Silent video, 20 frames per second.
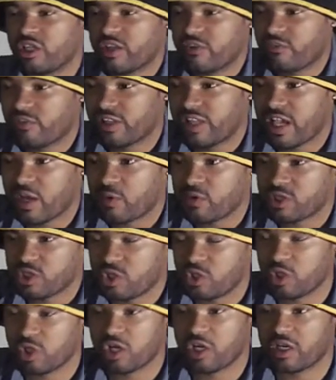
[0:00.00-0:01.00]
different language,
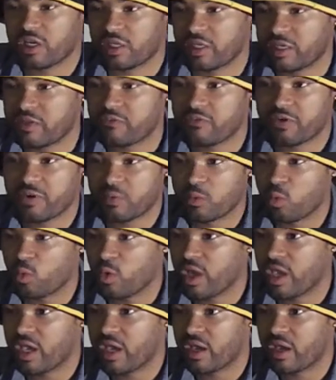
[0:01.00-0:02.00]
you learn a different
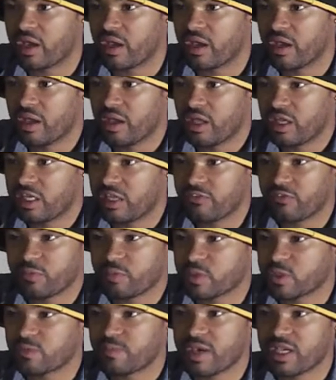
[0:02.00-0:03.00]
way, different
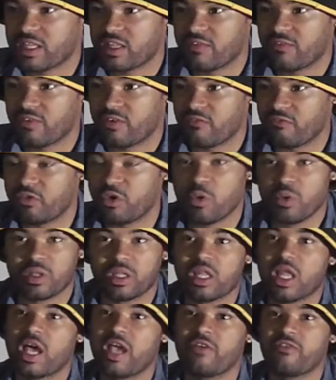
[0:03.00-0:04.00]
perspective of
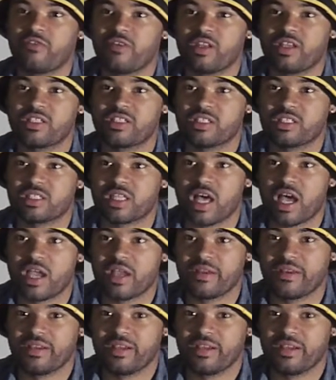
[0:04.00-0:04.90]
viewing life, and it's just like,